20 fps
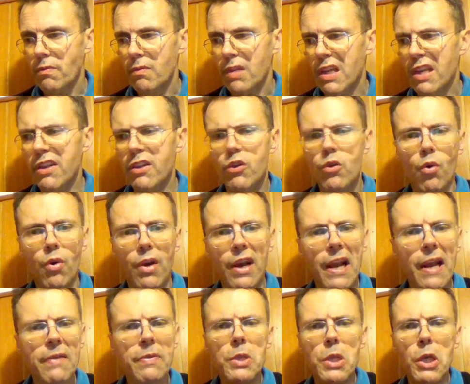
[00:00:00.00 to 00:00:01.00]
into
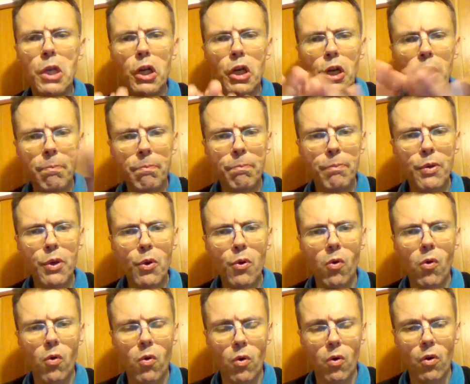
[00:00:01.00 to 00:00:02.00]
ethnically
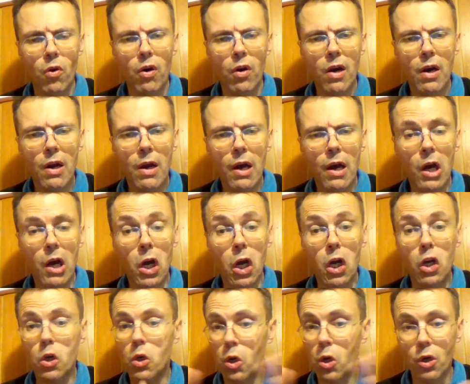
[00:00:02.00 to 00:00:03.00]
pure
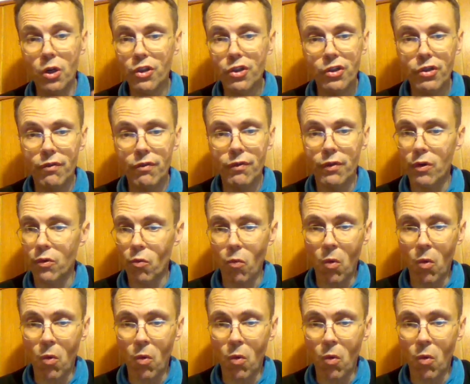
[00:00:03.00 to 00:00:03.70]
uh, Kosovo.